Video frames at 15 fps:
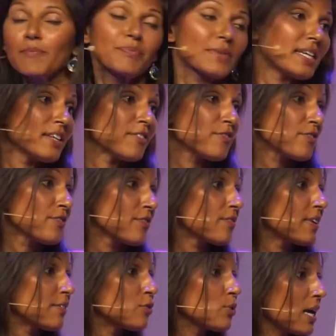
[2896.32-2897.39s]
And if,
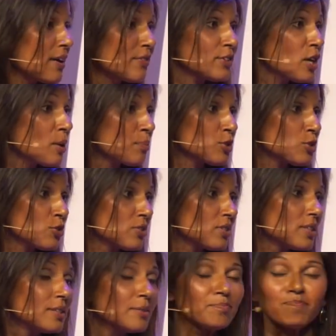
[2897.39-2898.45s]
if you have the
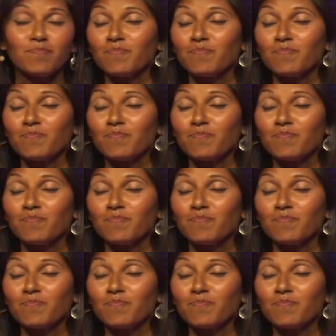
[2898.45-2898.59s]
opportunity,